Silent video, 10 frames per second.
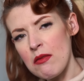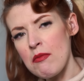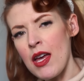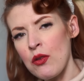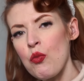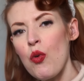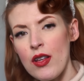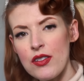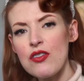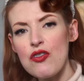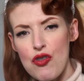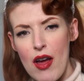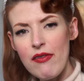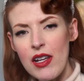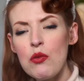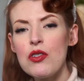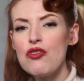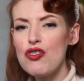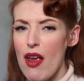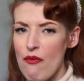a man whilst travelling was
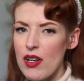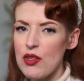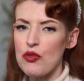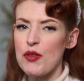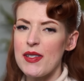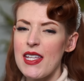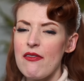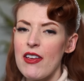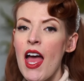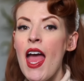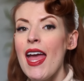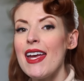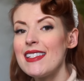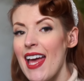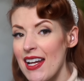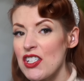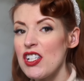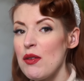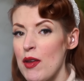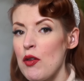generally thought to be safer, it's
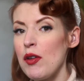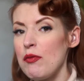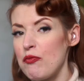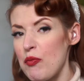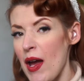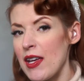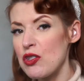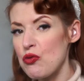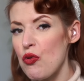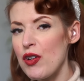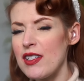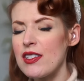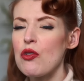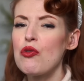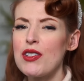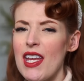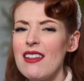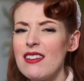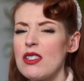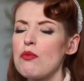actually believed by historians that
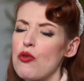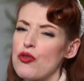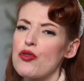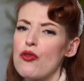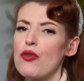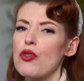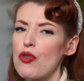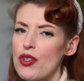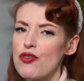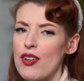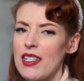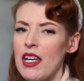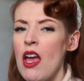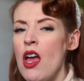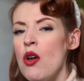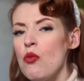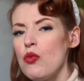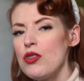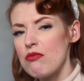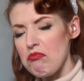Hortense's penchant for cross dressing
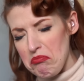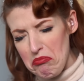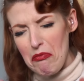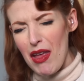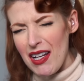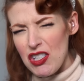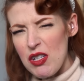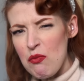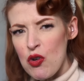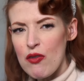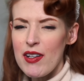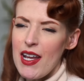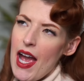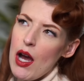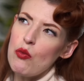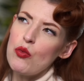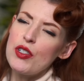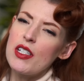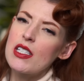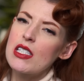was actually more of an
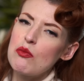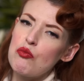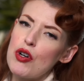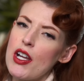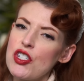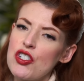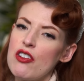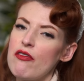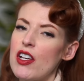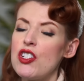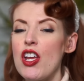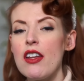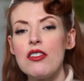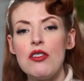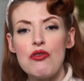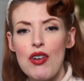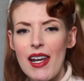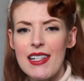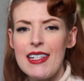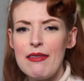outward expression of her gender
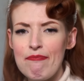neutrality.